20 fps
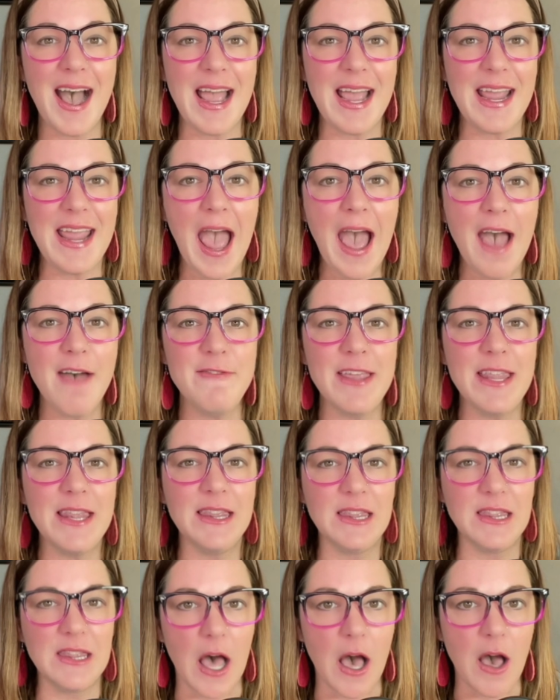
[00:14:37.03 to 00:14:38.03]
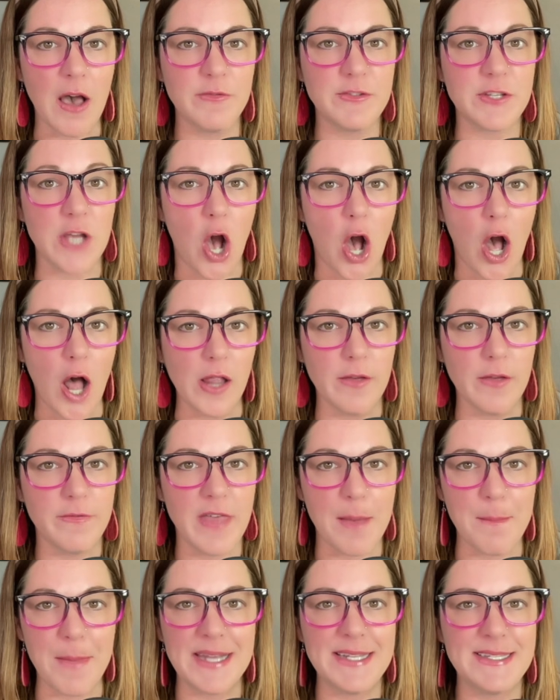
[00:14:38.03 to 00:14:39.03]
I haven't loved all of
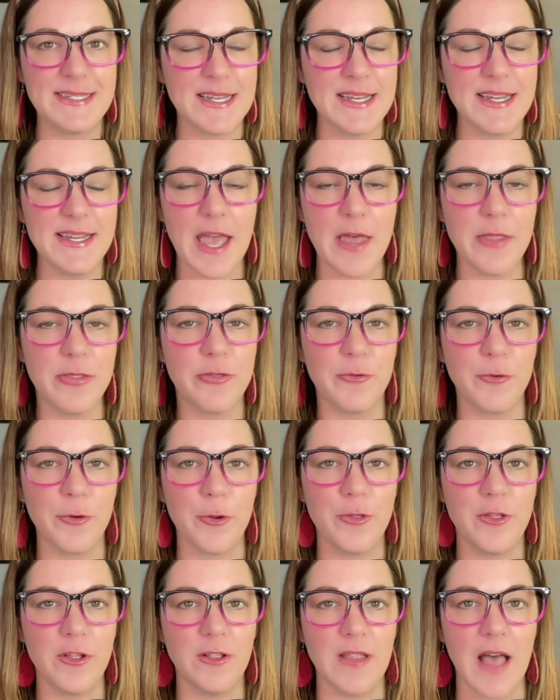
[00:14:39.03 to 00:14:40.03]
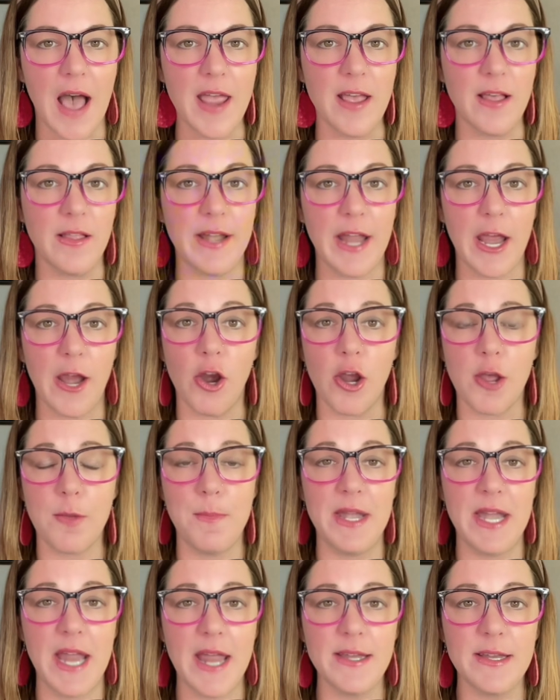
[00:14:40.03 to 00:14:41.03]
them. I didn't get through the Lyle and Eric
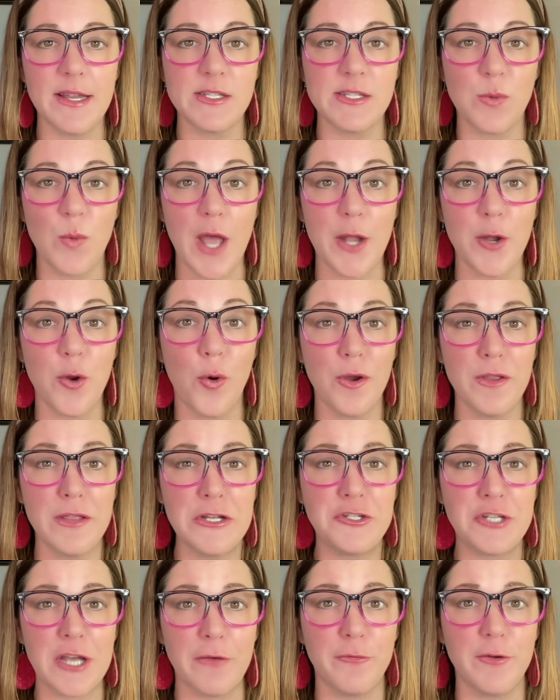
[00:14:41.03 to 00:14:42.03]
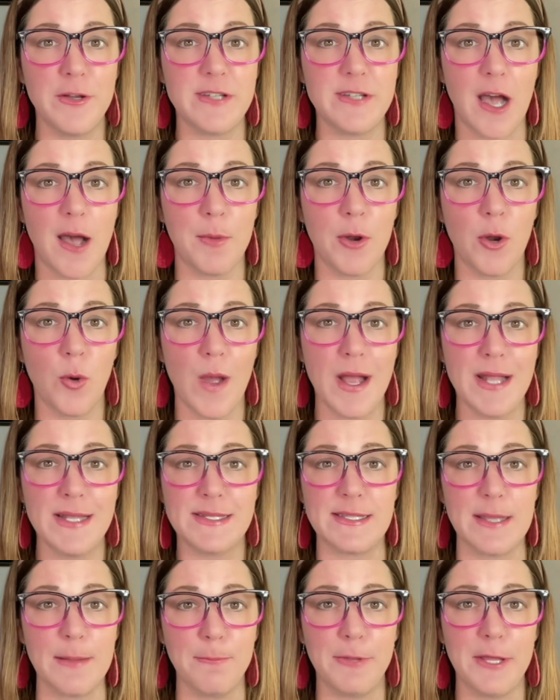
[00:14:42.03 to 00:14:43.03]
Menendez one or the Jeffrey Dahmer one
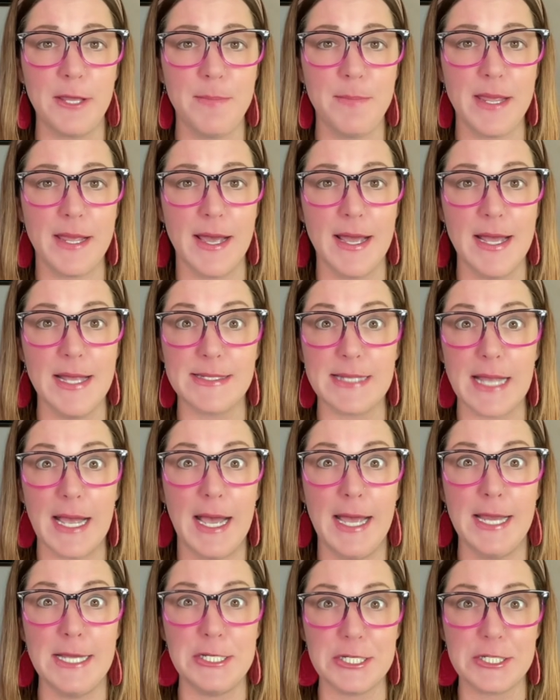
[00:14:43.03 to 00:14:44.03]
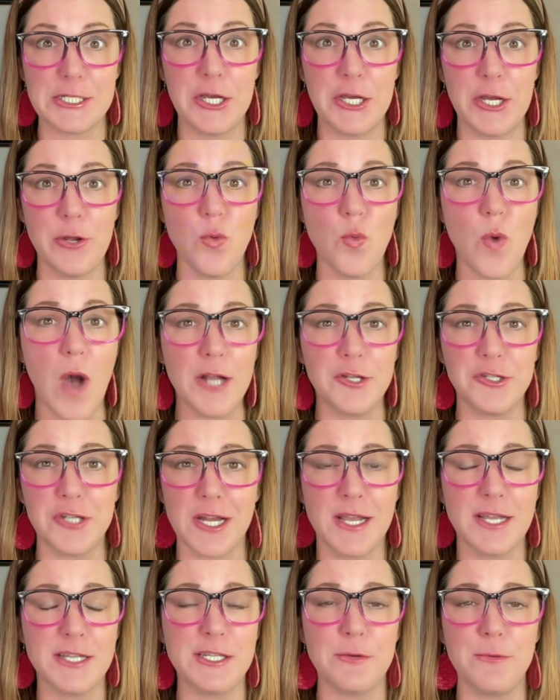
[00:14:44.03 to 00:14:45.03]
simply because I just couldn't watch
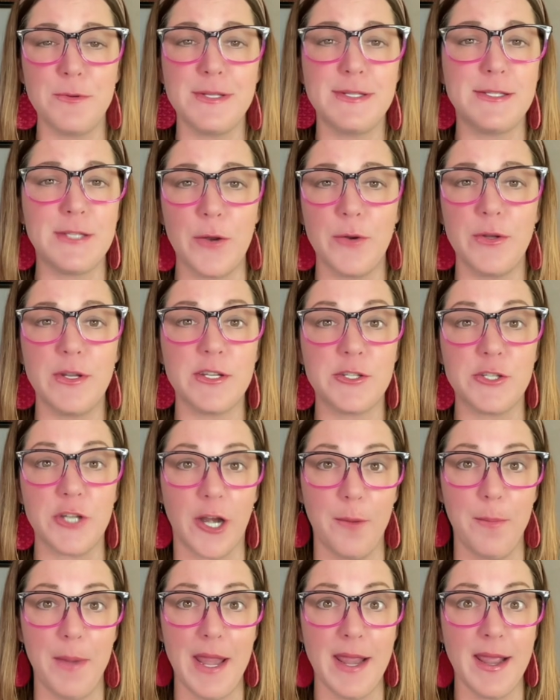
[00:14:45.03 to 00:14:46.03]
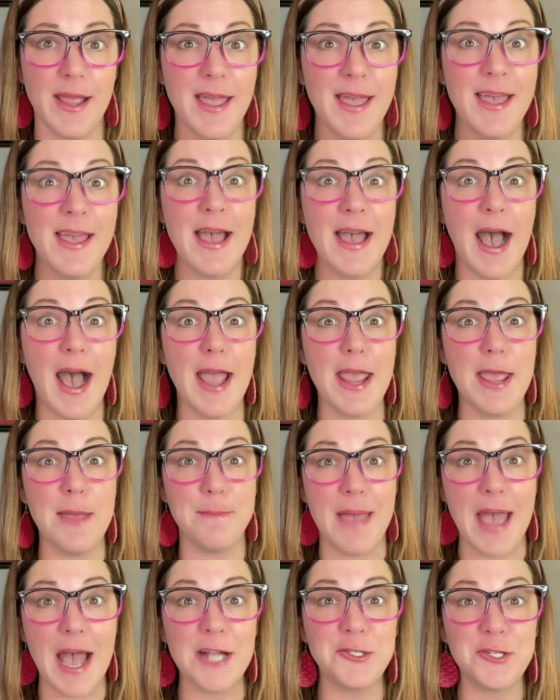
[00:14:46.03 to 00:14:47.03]
it because it was so disturbing. I
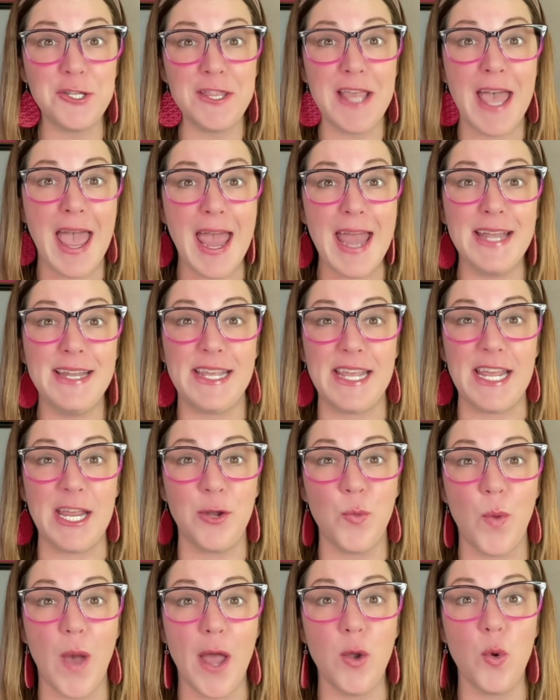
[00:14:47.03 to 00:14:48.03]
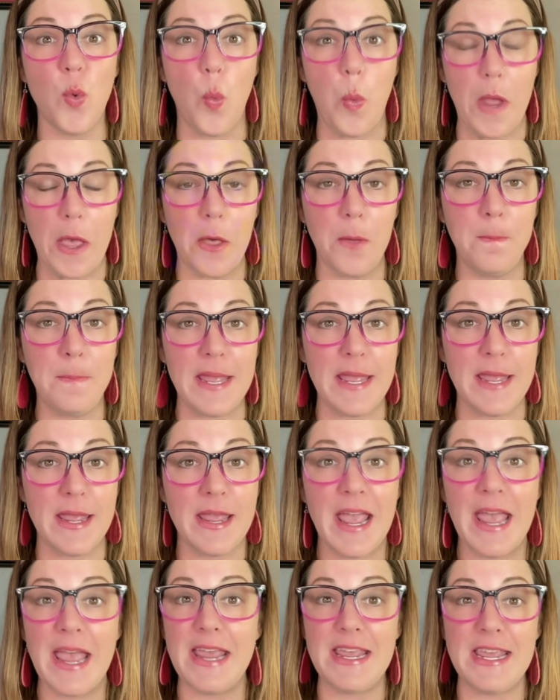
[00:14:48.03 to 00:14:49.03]
imagine the Ed Gein one will
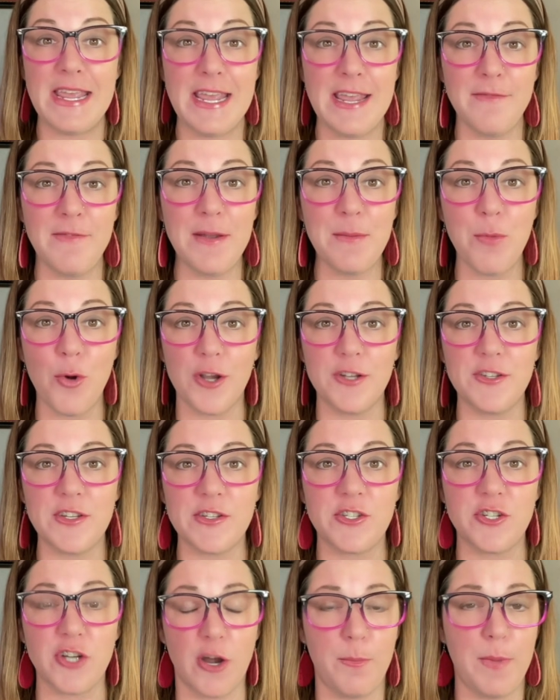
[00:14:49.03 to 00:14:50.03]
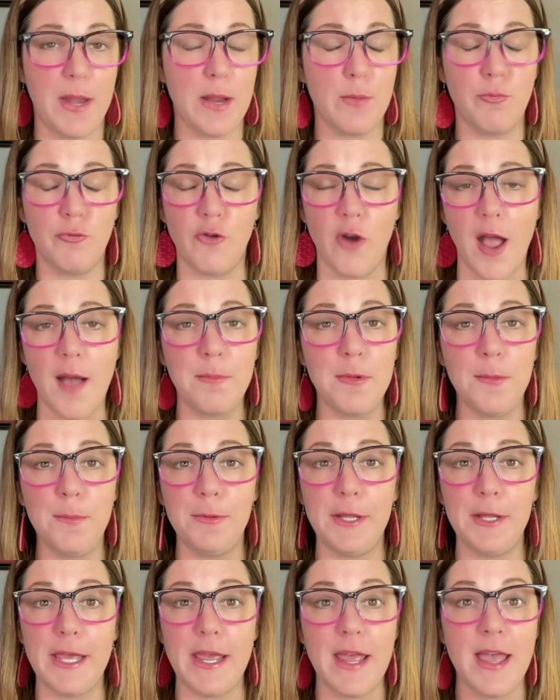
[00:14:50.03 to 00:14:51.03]
be even more disturbing,
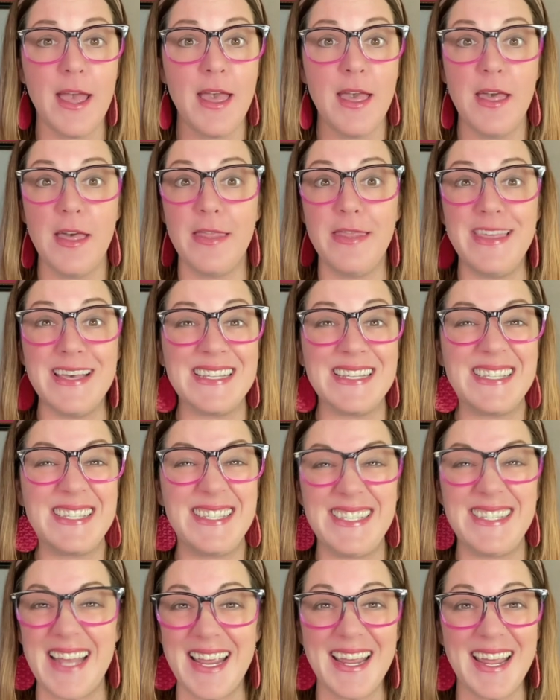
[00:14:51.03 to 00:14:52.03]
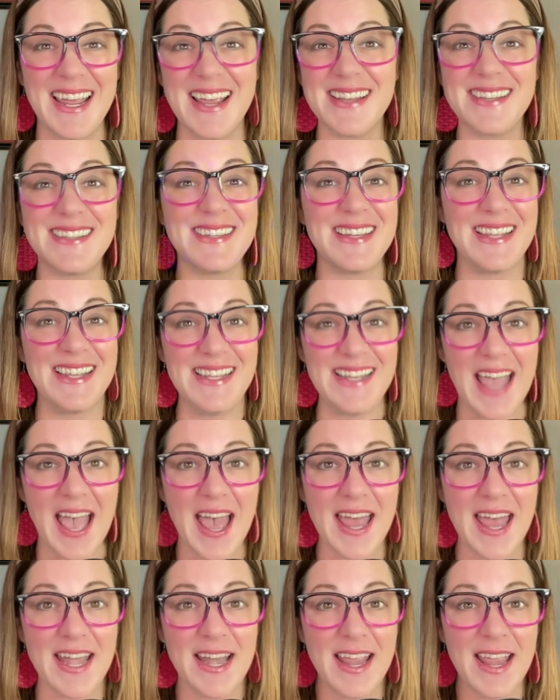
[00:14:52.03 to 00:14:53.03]
probably the sickest
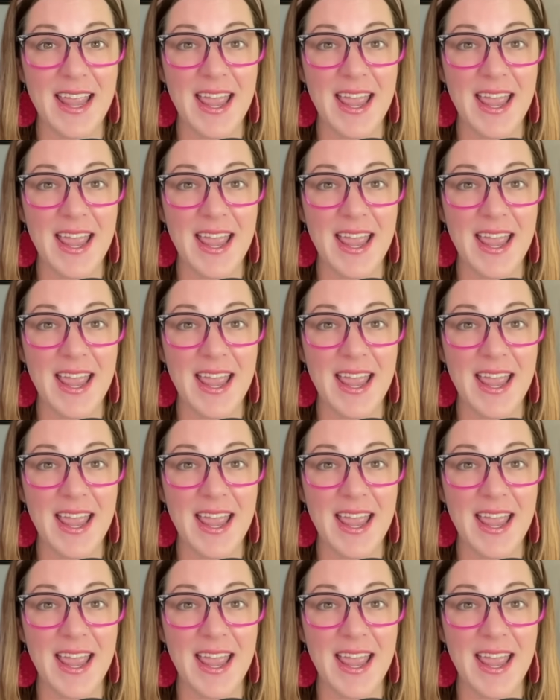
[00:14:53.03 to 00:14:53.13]
yet.